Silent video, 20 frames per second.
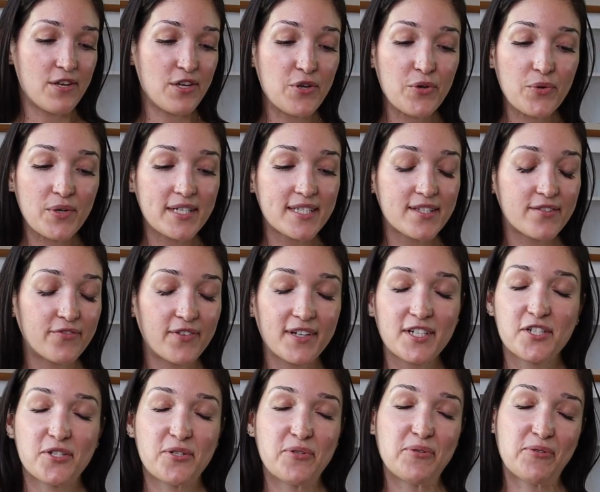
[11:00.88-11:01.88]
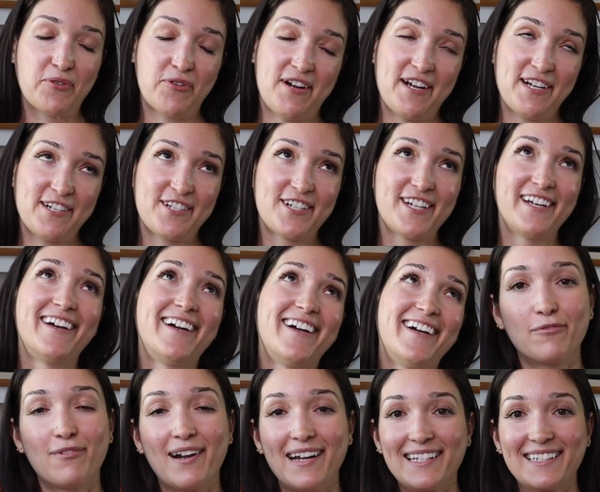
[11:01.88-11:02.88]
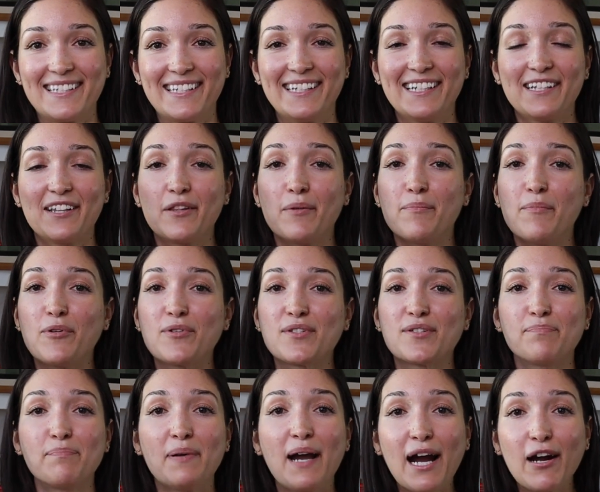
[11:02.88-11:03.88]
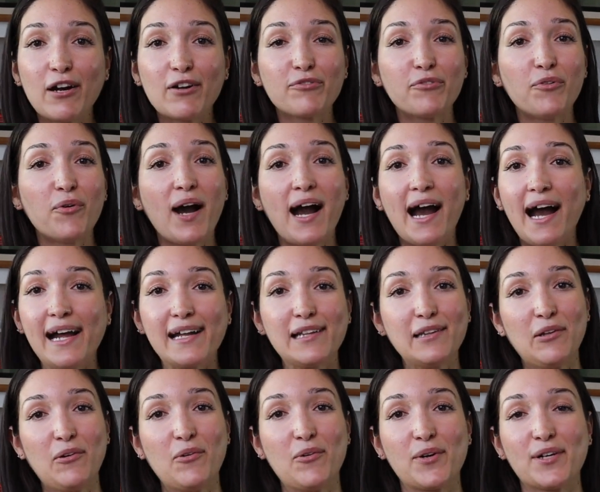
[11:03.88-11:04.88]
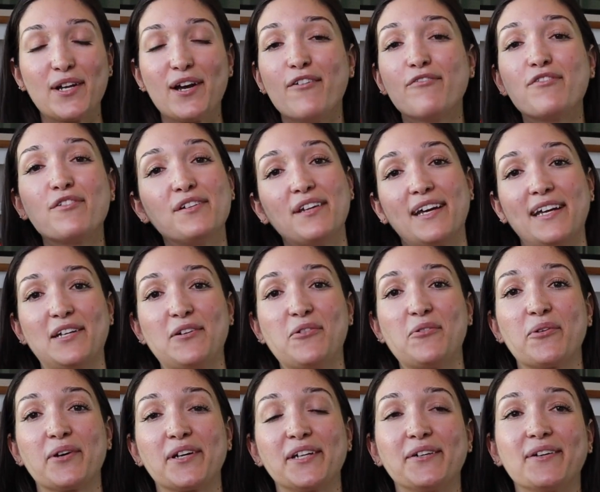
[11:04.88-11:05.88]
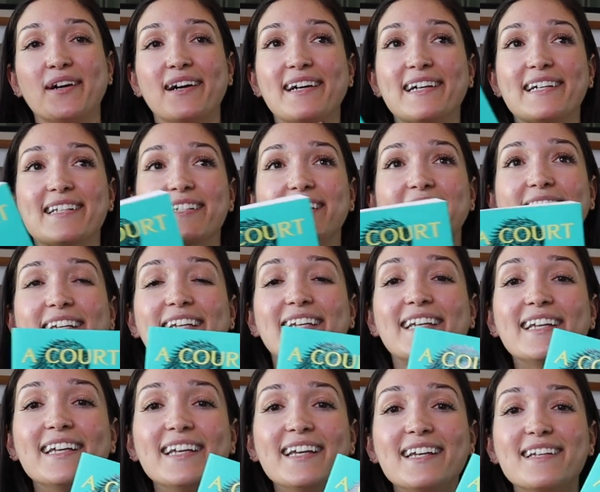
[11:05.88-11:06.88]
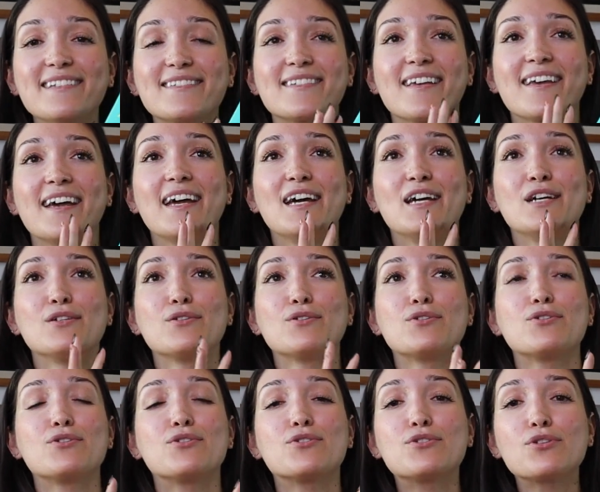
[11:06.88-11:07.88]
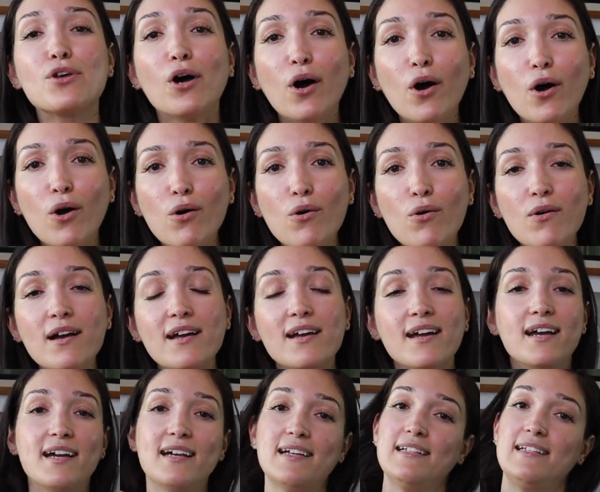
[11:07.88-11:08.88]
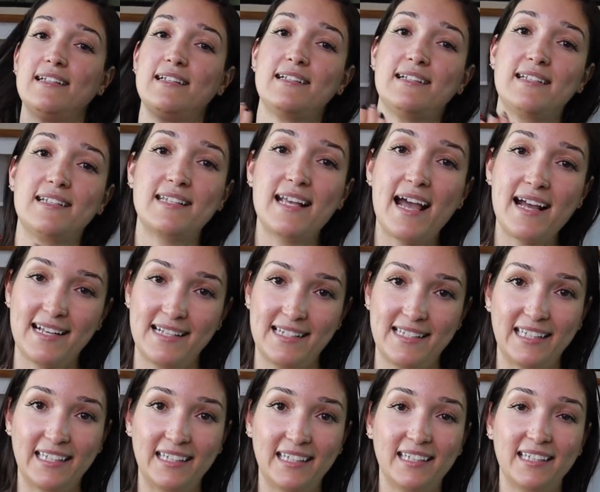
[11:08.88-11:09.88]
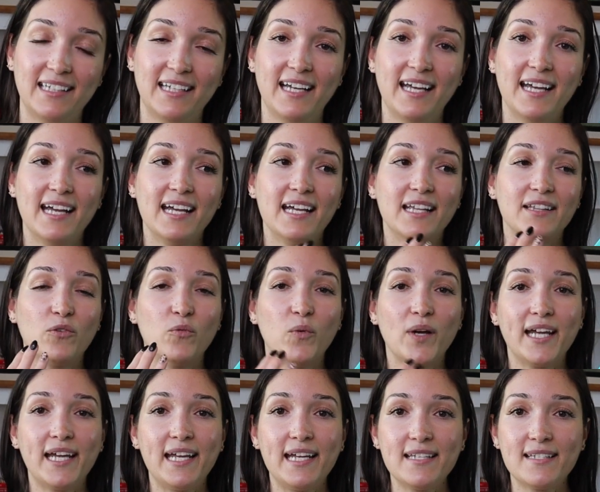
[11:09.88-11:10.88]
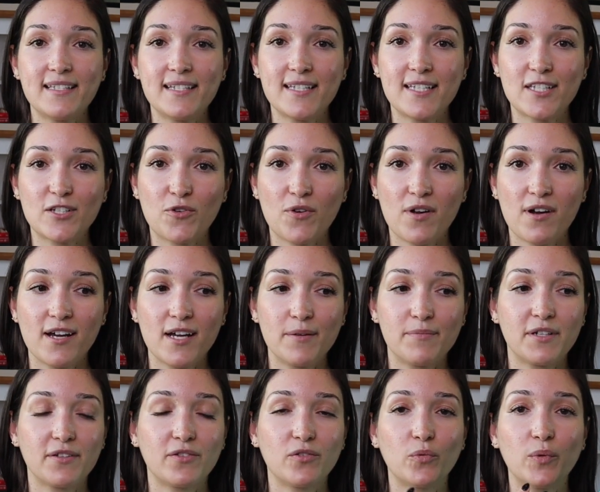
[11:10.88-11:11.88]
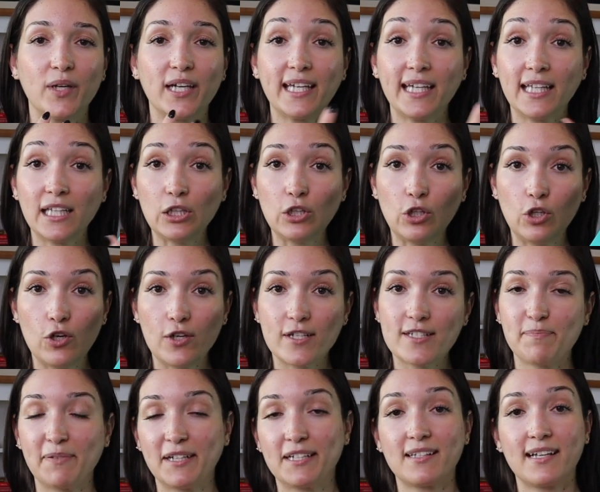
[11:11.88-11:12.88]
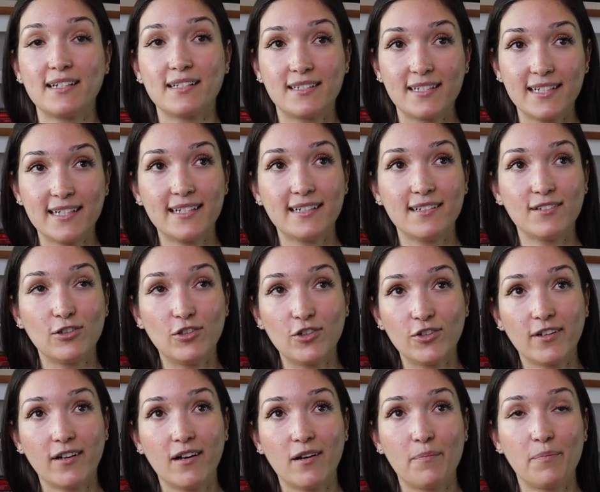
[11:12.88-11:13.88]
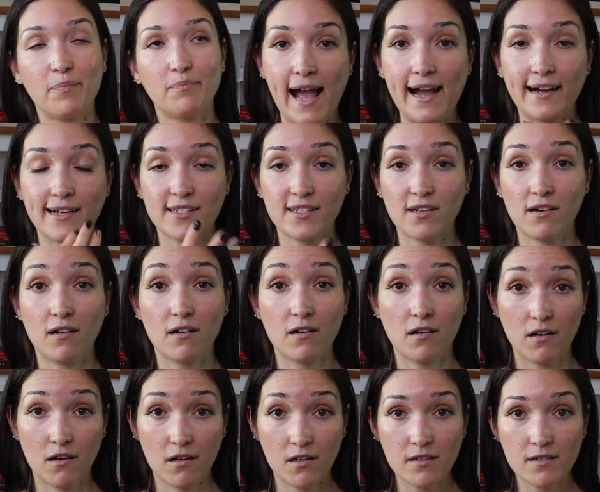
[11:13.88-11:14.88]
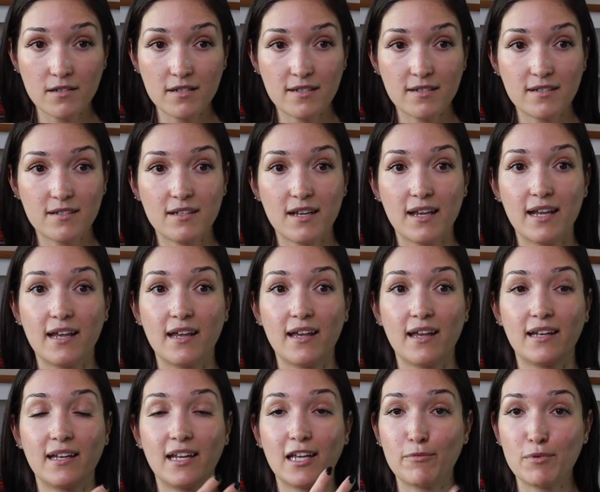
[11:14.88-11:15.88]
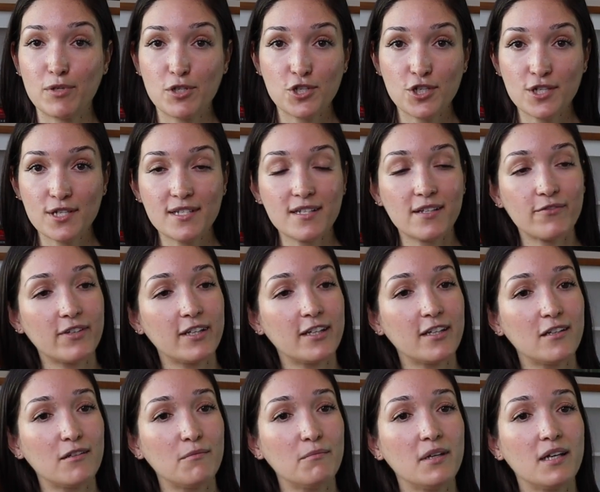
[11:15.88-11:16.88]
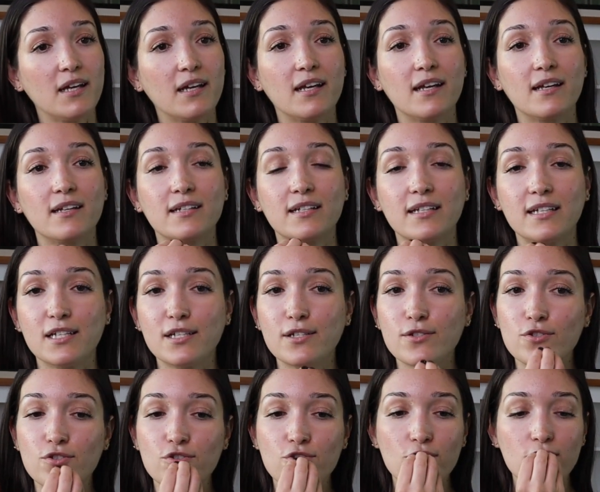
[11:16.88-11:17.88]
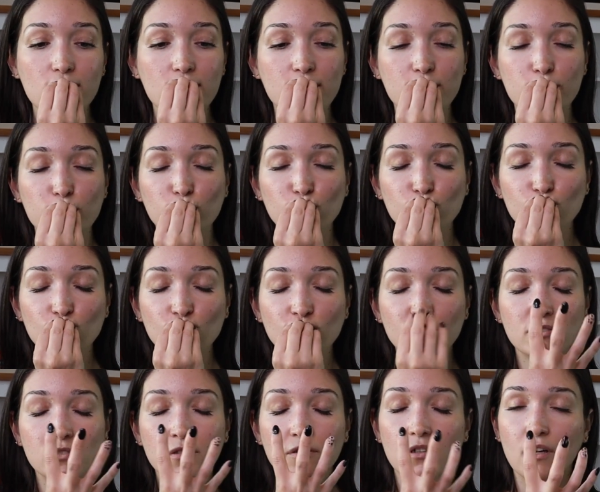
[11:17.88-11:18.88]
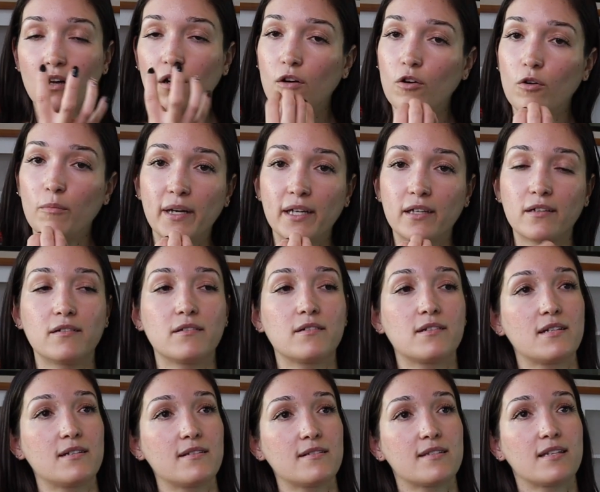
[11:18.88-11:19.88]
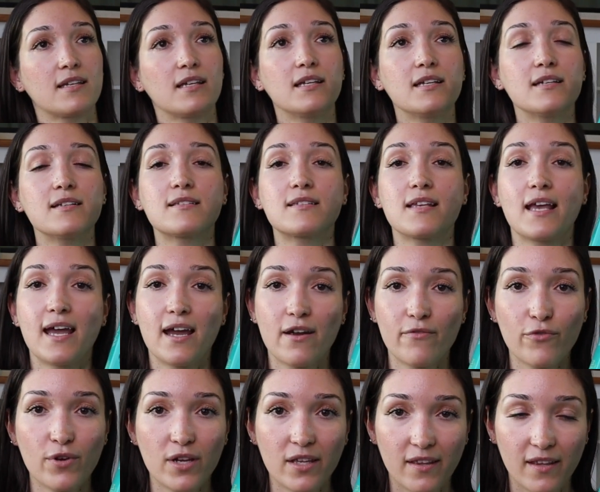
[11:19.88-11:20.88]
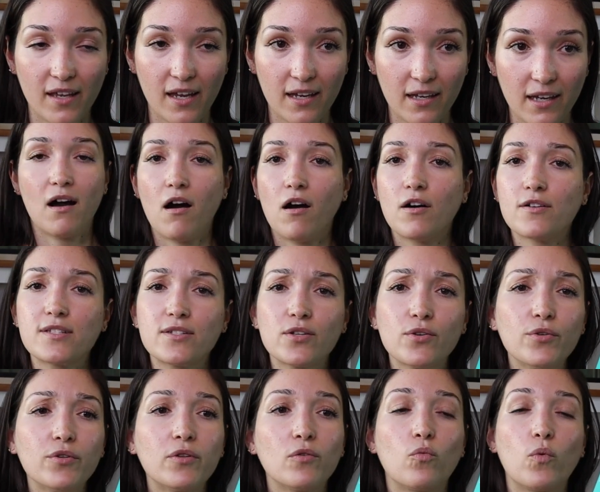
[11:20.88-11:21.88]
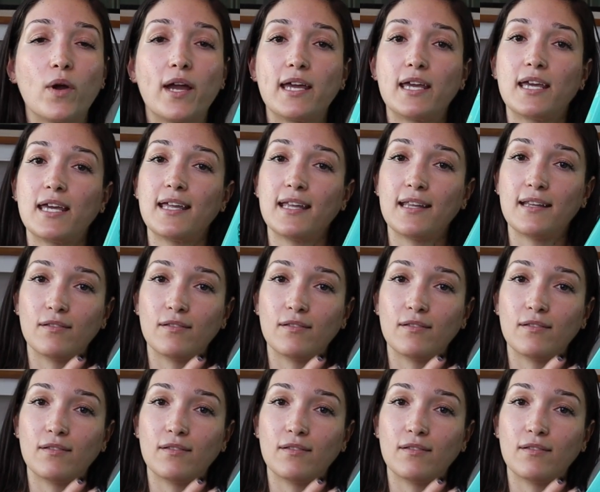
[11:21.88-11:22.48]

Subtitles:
newest fictional crush. Rysand, the most powerful High Lord of the Night Court, you guys. He is so sexy. The way he's described, the way he looks, because I did look up ACOTAR art and images of him, and he's just, oh my goodness, he is everything. Also, the way he